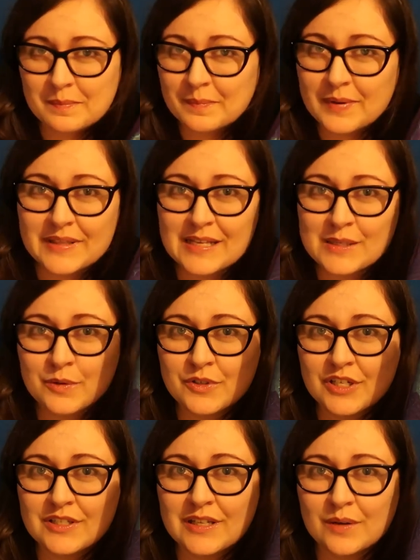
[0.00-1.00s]
but this one
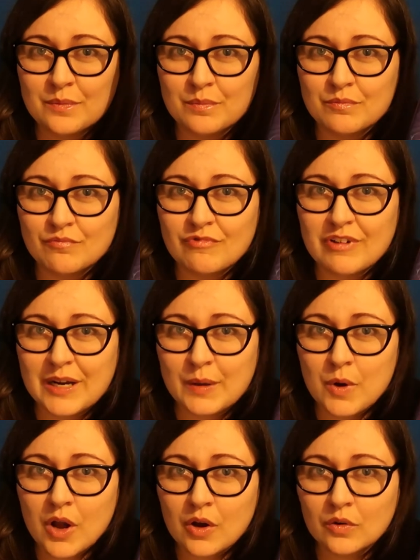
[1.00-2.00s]
just didn't really
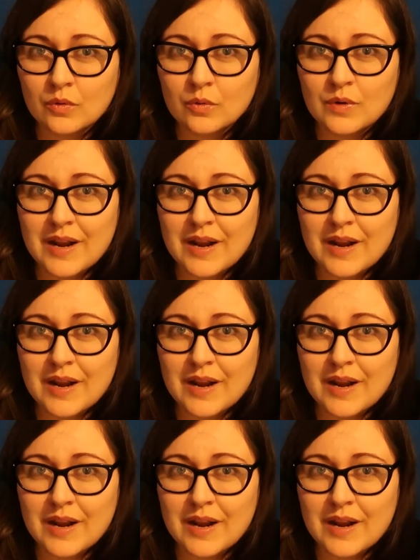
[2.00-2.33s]
work on all